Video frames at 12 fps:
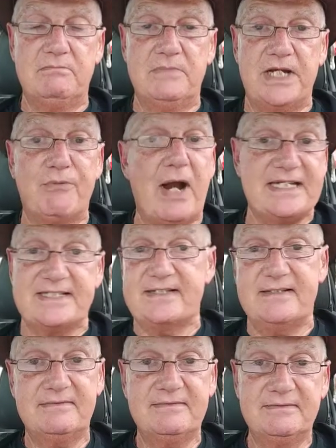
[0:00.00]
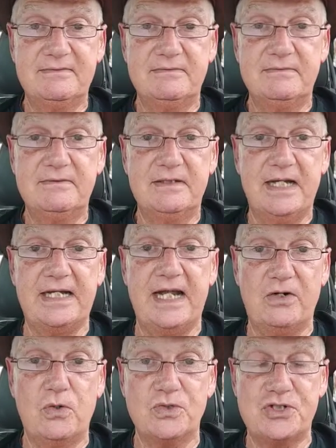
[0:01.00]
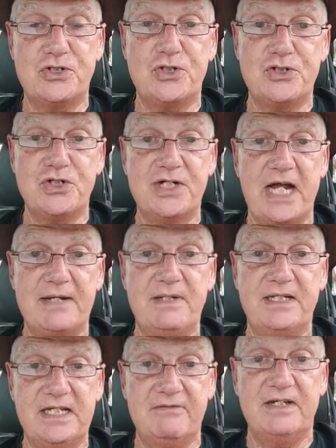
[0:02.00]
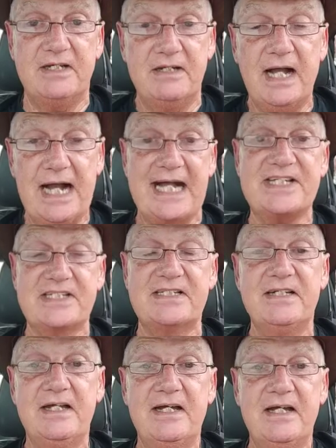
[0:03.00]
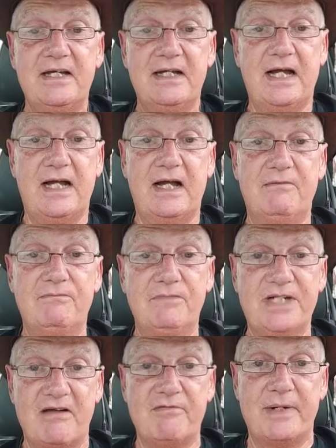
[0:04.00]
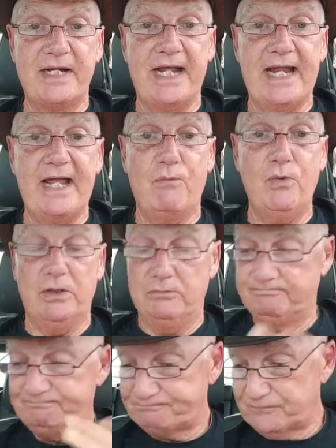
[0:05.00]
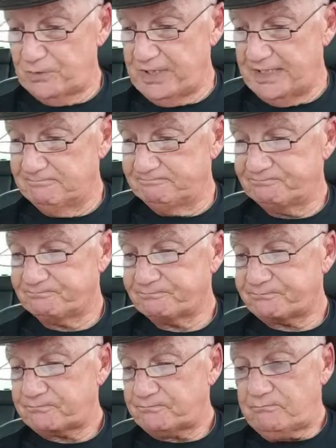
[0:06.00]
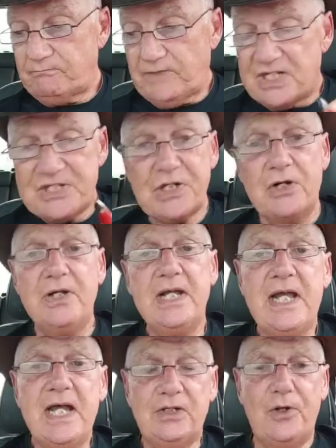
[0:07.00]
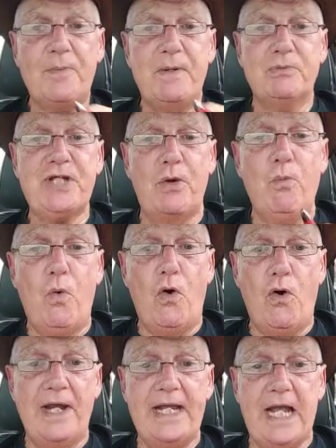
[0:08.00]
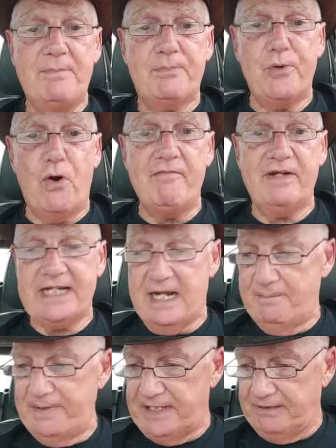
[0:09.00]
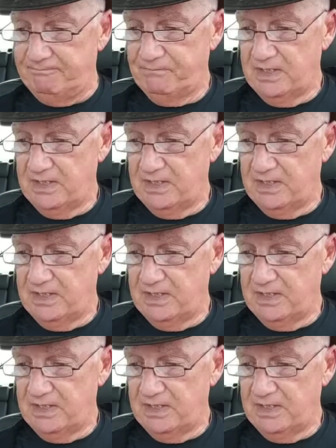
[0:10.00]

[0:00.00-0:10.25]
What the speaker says: erased, and our constitution came in giving us government at our will. Okay. So a lot of people say, why a private company?